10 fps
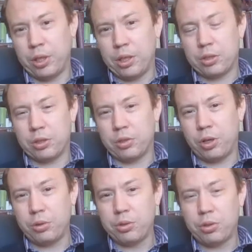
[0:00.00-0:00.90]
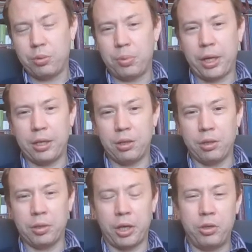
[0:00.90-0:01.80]
So Tolstoy played
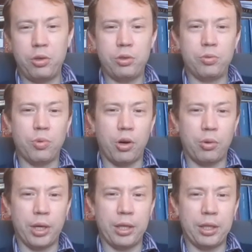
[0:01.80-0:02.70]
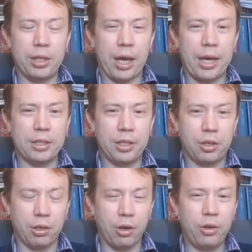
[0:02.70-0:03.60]
a huge role in the
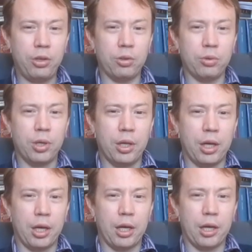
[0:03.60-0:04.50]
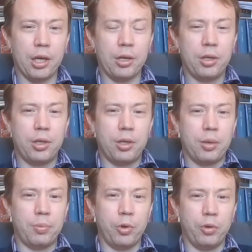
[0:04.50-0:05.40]
anti-colonial
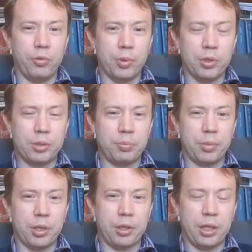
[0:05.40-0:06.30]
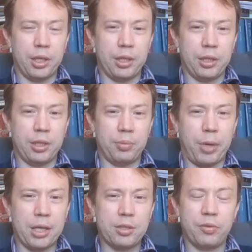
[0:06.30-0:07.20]
movements, the
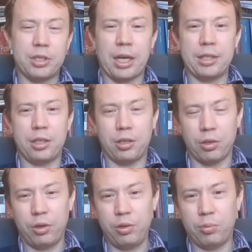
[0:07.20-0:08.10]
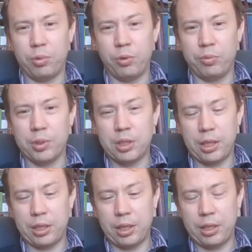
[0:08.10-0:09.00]
pacifist anti-colonial movements in